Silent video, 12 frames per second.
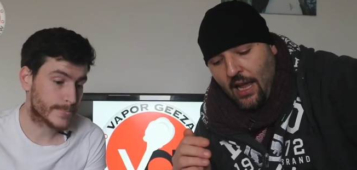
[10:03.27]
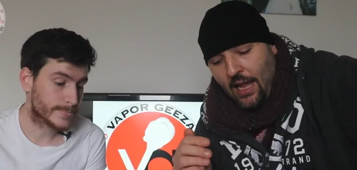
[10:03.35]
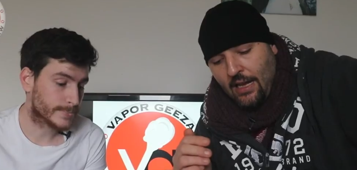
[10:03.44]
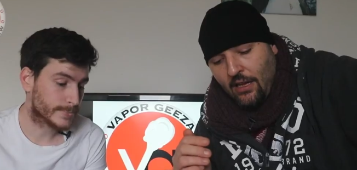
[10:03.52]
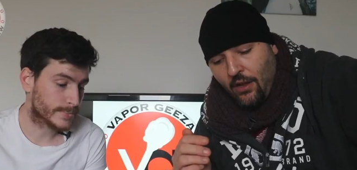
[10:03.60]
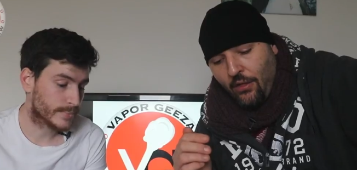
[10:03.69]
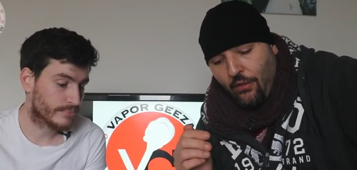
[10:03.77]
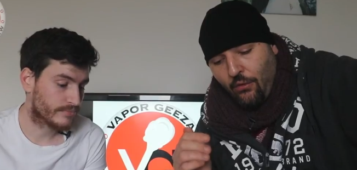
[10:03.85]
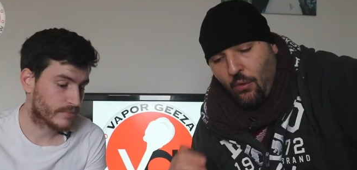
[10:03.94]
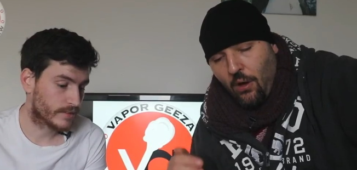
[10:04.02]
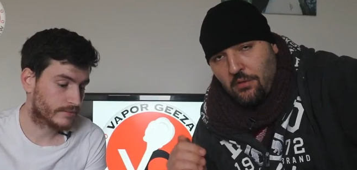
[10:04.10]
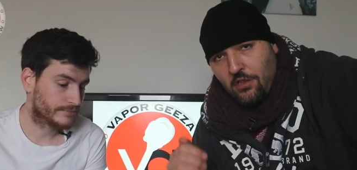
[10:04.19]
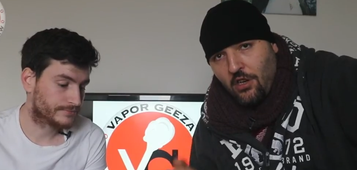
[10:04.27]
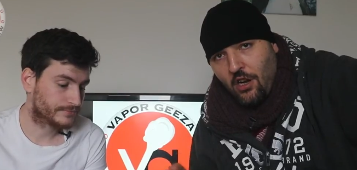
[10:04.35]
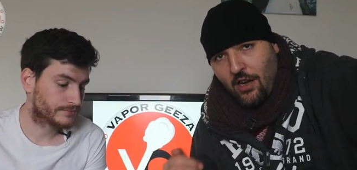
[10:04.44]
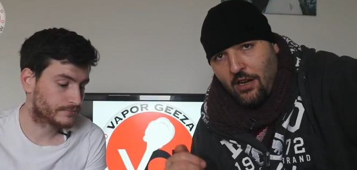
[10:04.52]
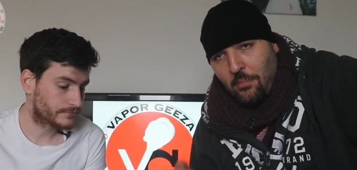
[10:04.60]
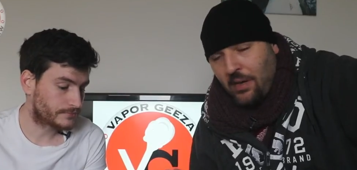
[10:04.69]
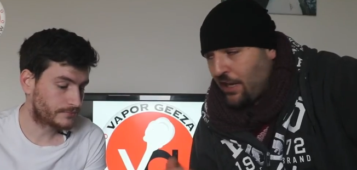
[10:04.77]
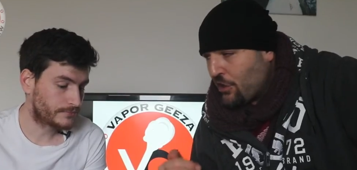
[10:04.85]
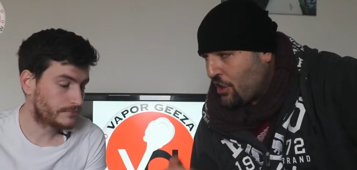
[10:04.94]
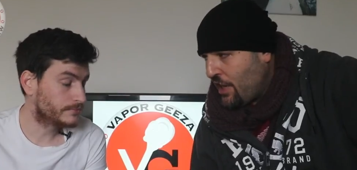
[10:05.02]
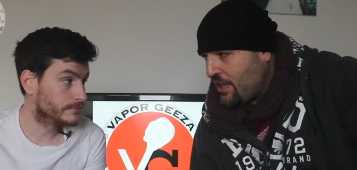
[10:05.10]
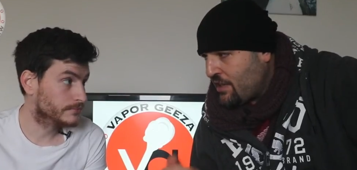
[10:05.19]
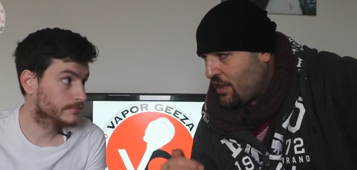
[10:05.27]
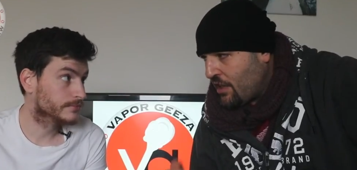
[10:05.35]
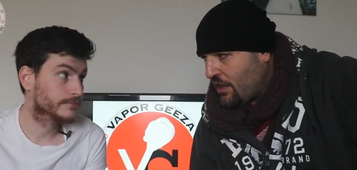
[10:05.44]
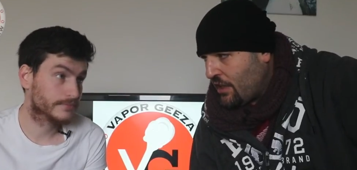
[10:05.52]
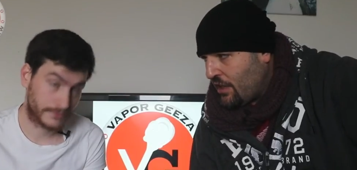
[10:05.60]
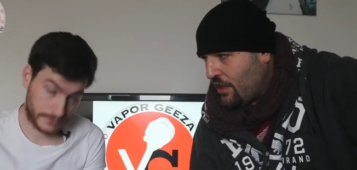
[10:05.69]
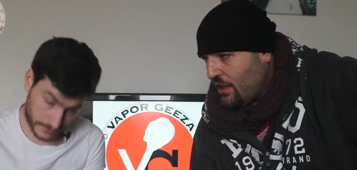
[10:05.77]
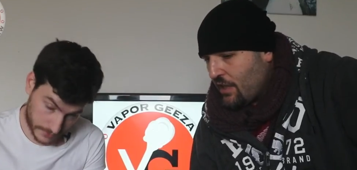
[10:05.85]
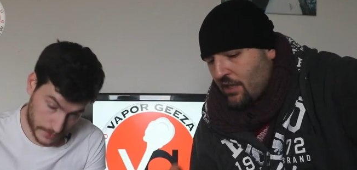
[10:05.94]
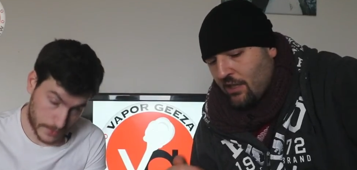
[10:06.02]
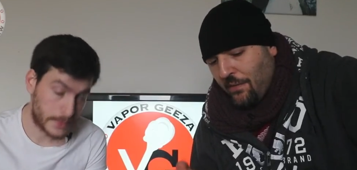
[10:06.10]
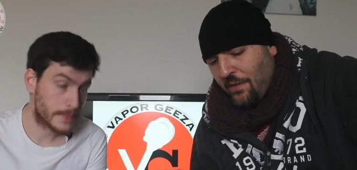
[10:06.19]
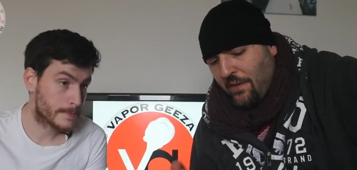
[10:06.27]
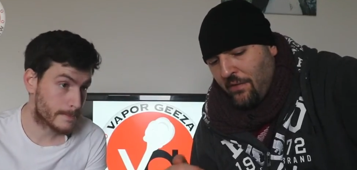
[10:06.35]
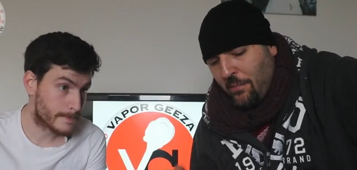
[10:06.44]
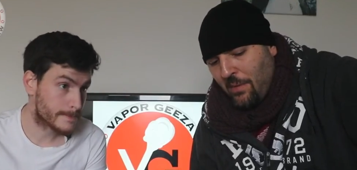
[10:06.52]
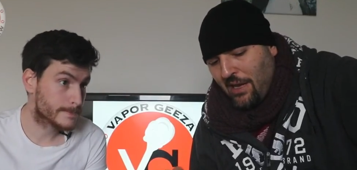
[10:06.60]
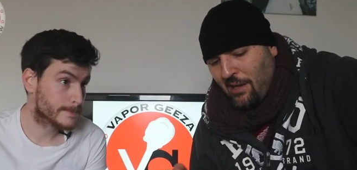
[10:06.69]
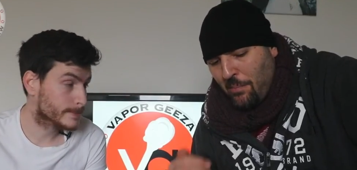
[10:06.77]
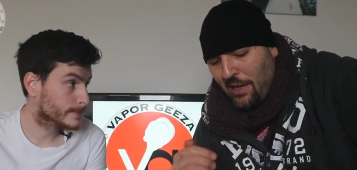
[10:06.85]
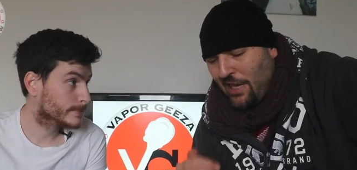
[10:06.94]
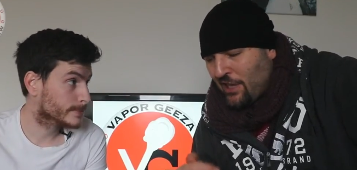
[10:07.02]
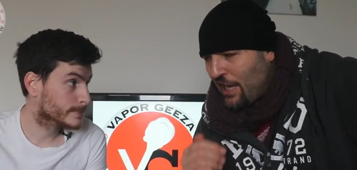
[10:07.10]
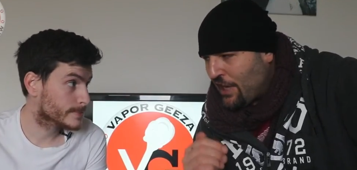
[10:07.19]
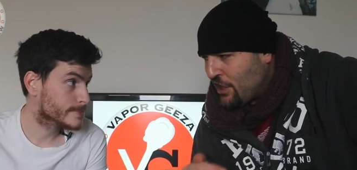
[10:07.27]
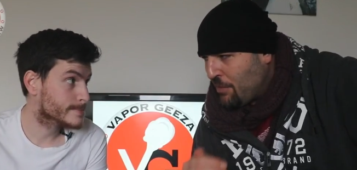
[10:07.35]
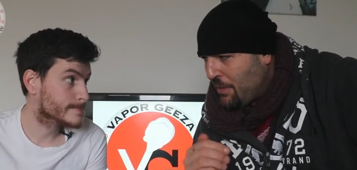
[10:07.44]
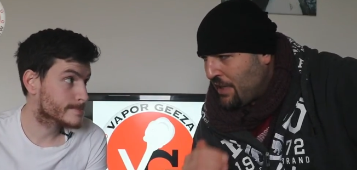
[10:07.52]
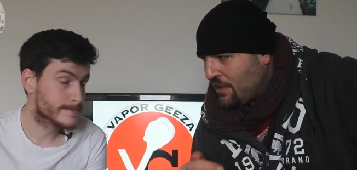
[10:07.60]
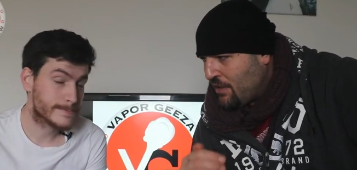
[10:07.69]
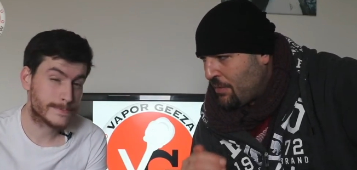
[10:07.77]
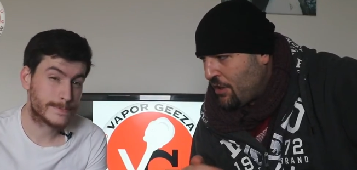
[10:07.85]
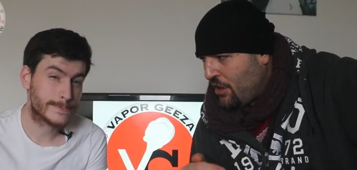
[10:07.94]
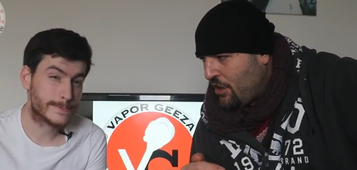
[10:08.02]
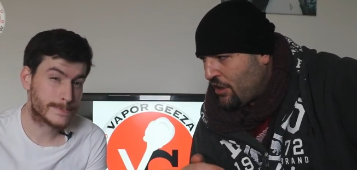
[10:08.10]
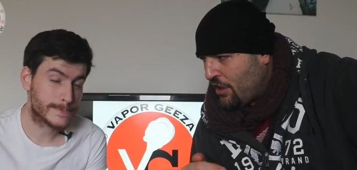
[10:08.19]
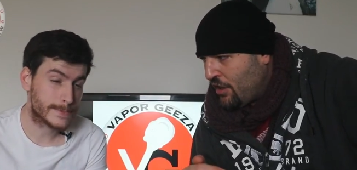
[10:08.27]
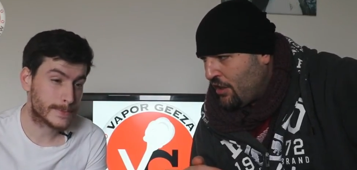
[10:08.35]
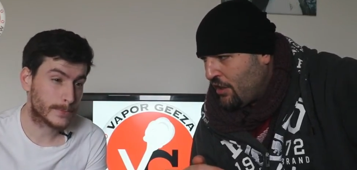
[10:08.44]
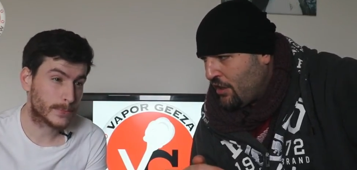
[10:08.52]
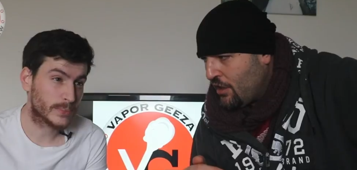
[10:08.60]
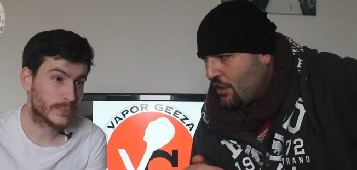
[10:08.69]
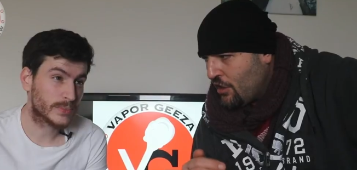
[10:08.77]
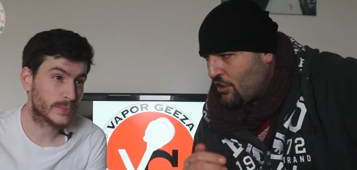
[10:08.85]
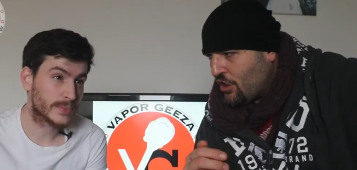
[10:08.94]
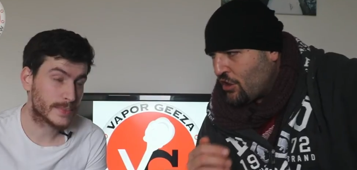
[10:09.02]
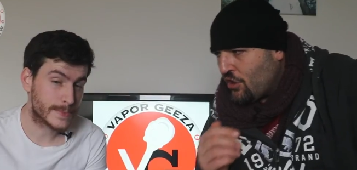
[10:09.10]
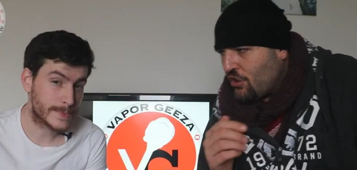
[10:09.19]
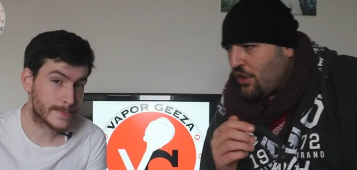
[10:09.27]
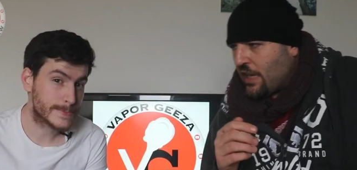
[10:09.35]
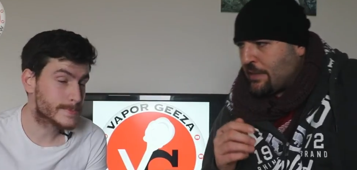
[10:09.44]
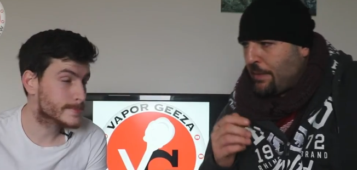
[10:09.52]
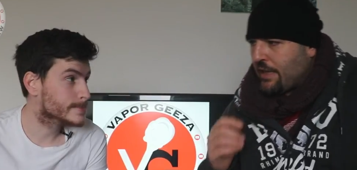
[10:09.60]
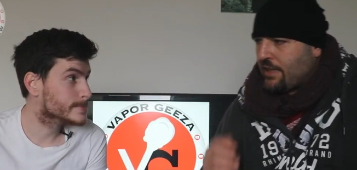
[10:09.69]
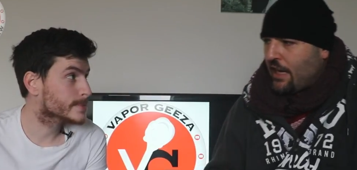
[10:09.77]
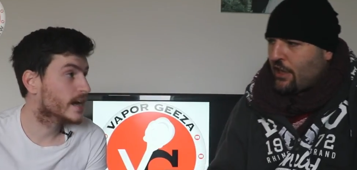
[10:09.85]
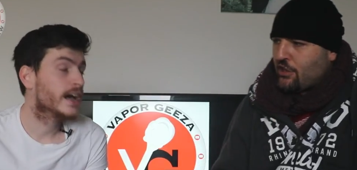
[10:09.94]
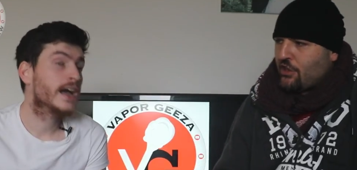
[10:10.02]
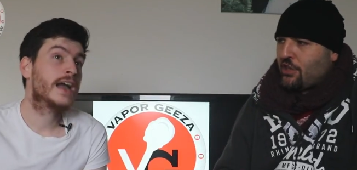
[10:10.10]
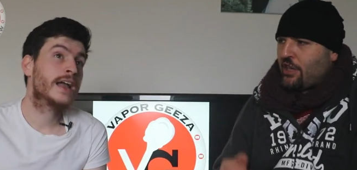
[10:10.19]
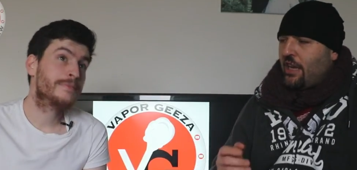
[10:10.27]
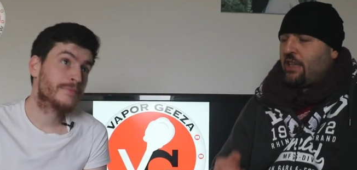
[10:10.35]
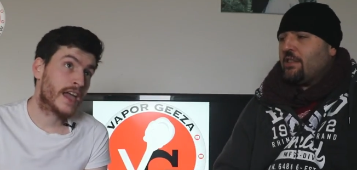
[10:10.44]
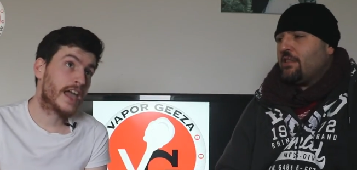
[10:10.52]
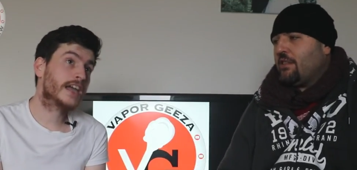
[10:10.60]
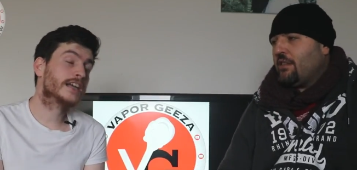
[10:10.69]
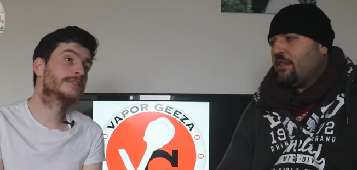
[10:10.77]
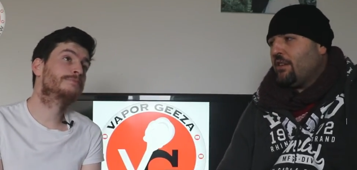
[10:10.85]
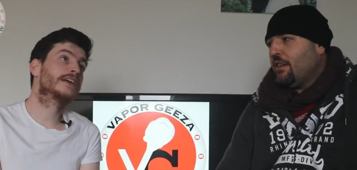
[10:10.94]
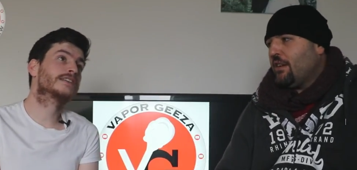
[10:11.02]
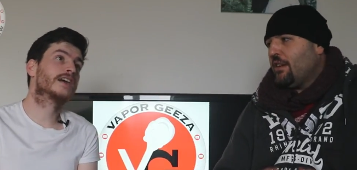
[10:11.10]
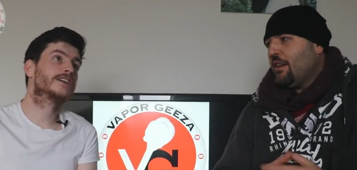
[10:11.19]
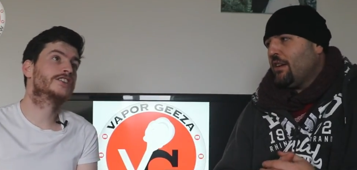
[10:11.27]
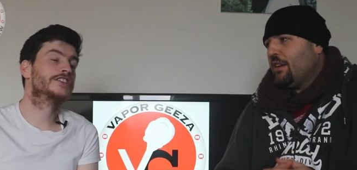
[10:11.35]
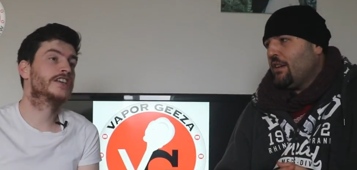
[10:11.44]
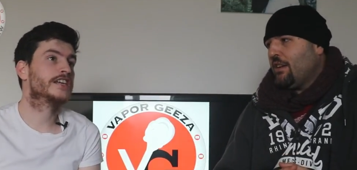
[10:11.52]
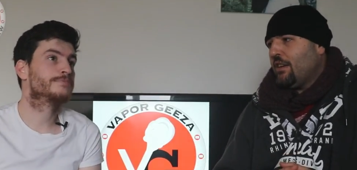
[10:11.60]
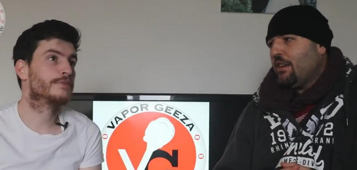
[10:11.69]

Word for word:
Speaker 1: and I thought I was going to like the peach less than I did. So I think for me, the peach actually beats the banana just because expectations against expectations yes